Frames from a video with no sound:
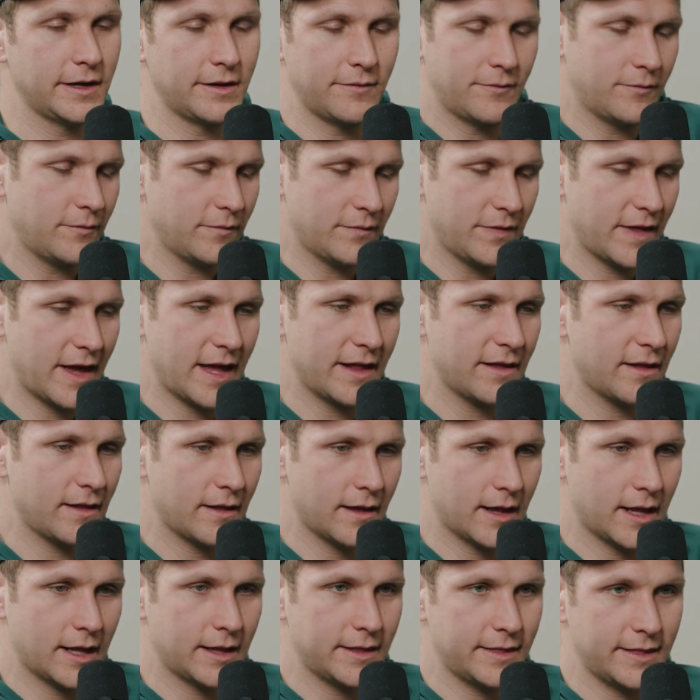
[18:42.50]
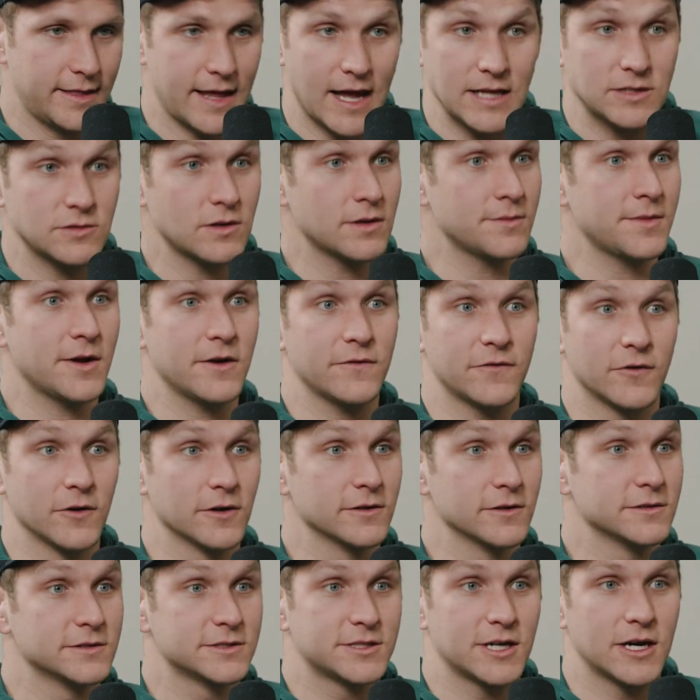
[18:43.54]
And that's what I'm there
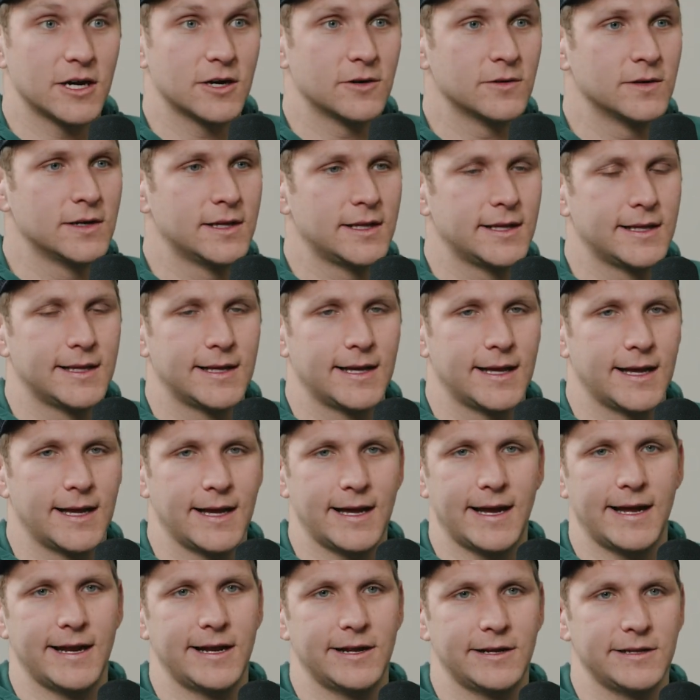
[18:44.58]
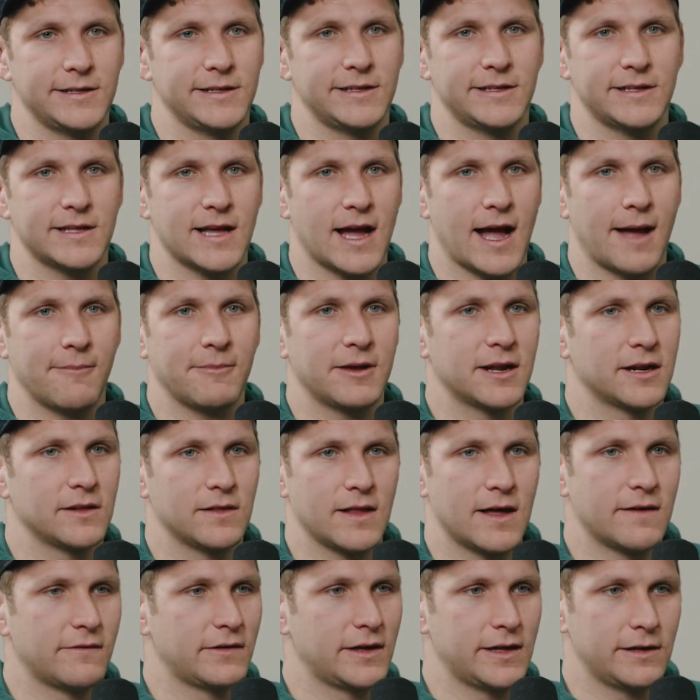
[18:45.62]
for. So I'm going to
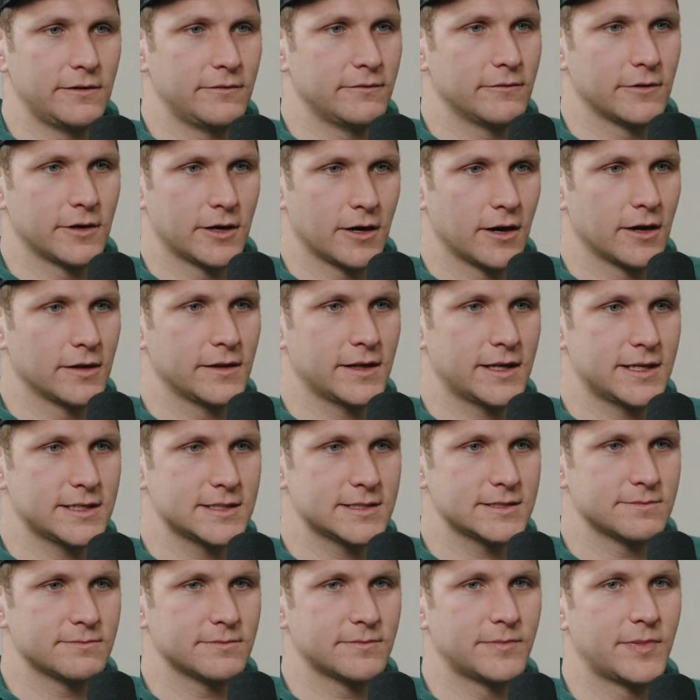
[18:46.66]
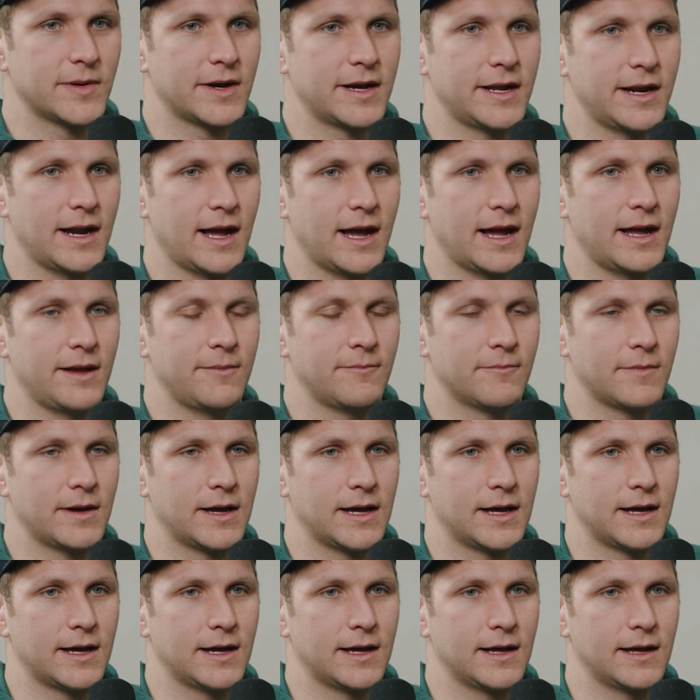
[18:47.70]
love it regardless, but I'm,
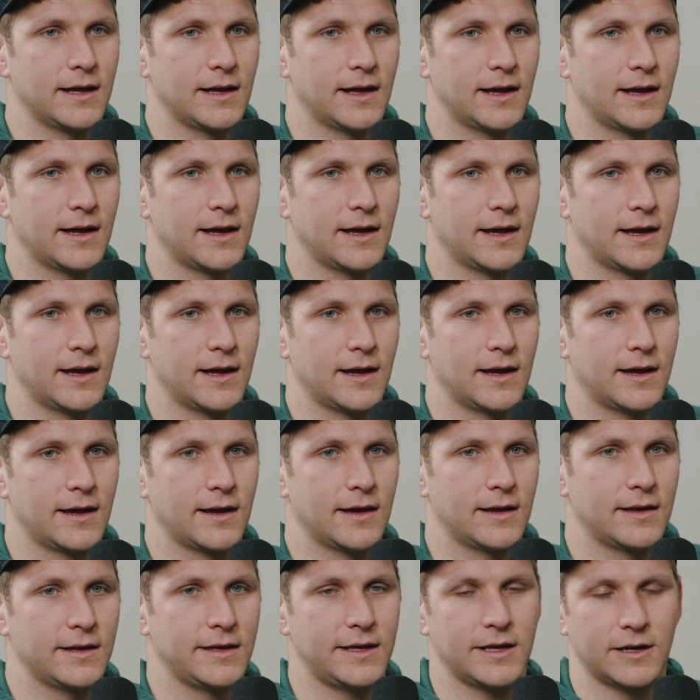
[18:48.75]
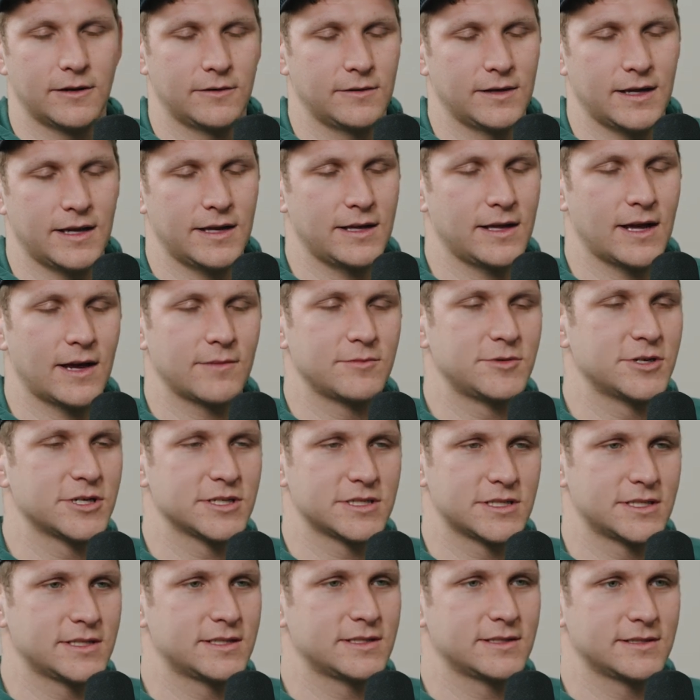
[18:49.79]
you know, I'm
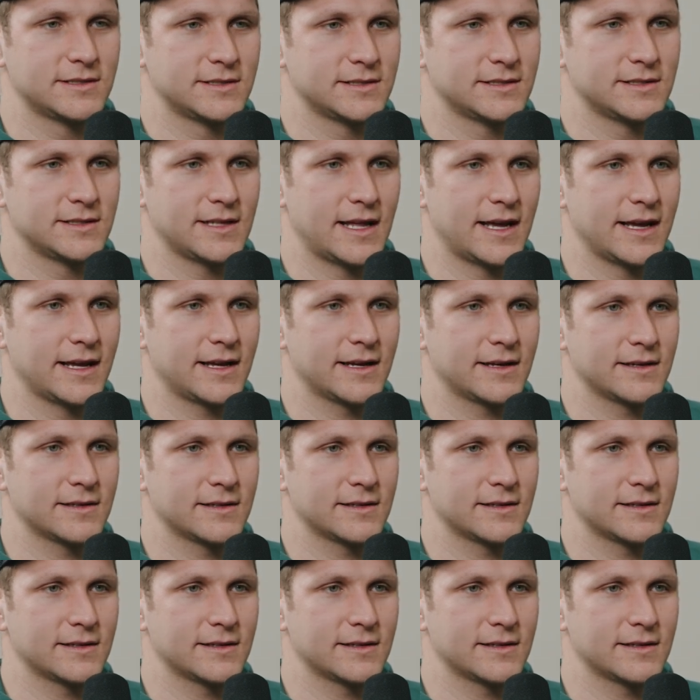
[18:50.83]
just like,